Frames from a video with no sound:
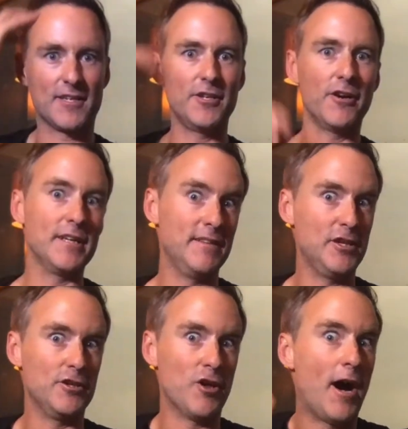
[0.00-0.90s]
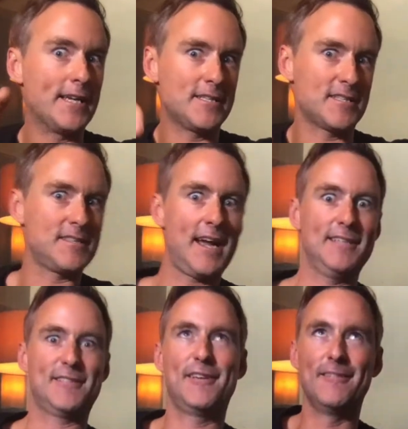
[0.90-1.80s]
You know, in the United
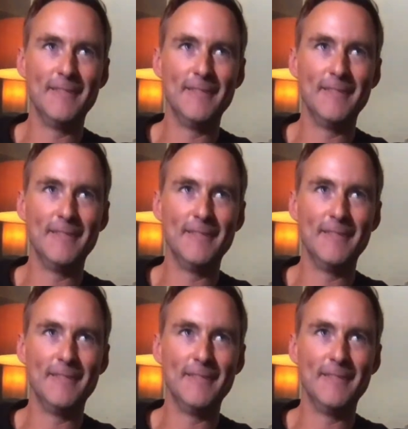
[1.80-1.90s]
States